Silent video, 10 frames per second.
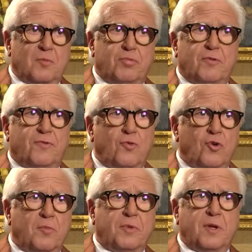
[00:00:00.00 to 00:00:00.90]

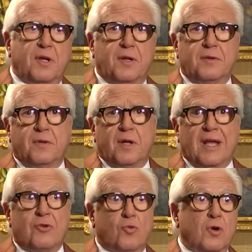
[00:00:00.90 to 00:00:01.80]
performed and
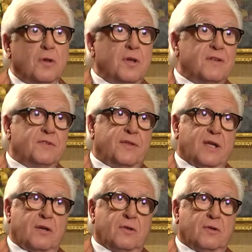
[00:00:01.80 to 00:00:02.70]
and or lived at
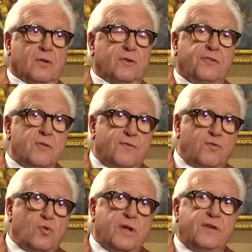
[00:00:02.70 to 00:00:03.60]
that hotel. Because in the
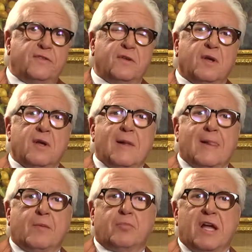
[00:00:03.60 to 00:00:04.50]
40s,
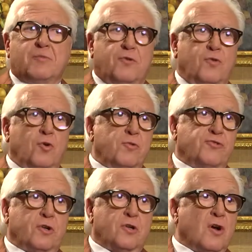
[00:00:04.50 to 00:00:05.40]
black performers
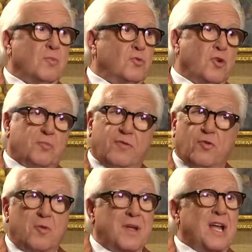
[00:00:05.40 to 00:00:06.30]
could go could
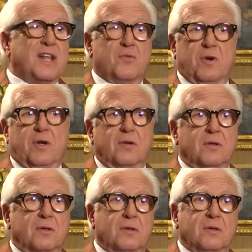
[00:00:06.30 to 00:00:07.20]
perform anywhere,
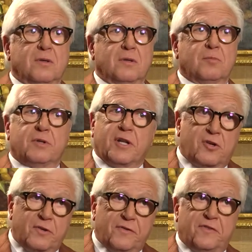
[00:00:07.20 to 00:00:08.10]
but they
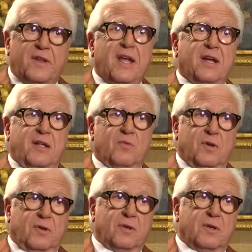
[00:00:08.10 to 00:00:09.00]
couldn't stay anywhere.
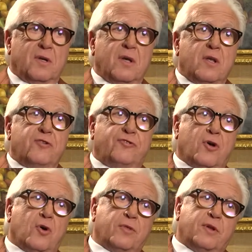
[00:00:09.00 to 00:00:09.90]
Mm -hmm.
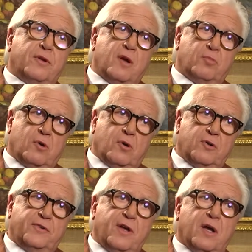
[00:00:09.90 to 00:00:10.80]
So the Dunbar
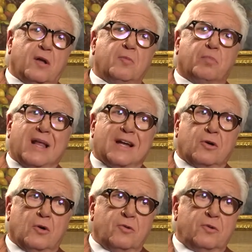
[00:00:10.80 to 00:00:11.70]
Hotel, black
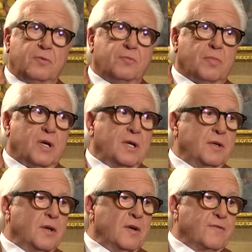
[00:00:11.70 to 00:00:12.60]
owned by
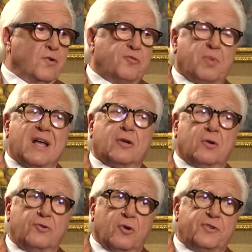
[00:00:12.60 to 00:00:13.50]
first black
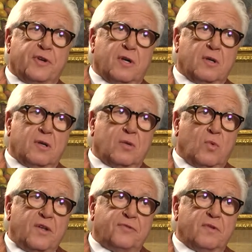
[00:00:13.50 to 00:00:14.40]
owned hotel uh,
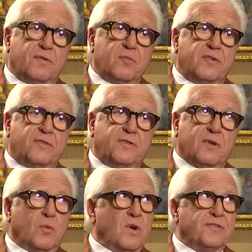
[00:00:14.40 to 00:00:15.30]
west of the Missis,
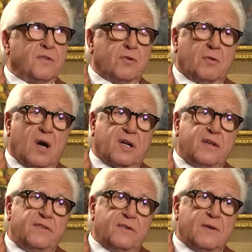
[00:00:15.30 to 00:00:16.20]
uh, west of the
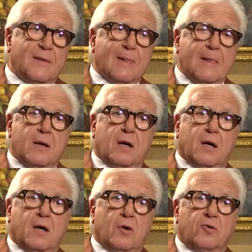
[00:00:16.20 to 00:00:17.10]
Rockies,
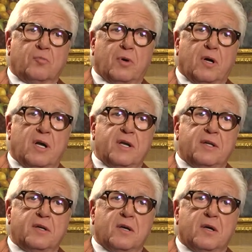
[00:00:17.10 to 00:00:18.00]
uh, owned
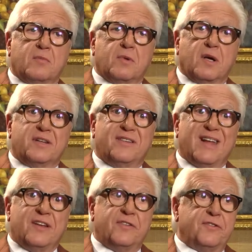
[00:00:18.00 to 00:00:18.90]
by um, a
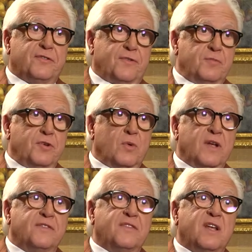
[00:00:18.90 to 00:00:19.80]
dentist from
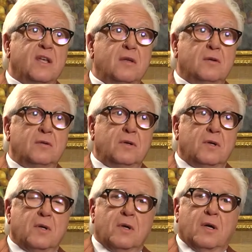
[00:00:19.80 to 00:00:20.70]
USC.
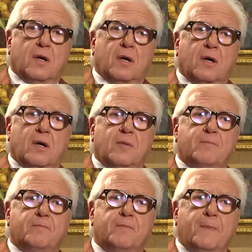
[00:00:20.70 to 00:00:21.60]

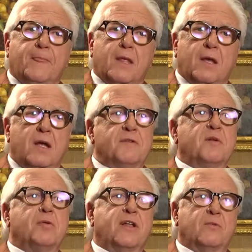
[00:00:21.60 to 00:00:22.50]
Um,
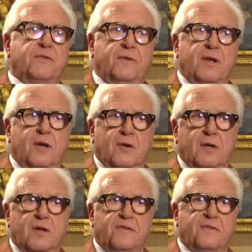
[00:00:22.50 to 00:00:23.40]
everybody was there. On a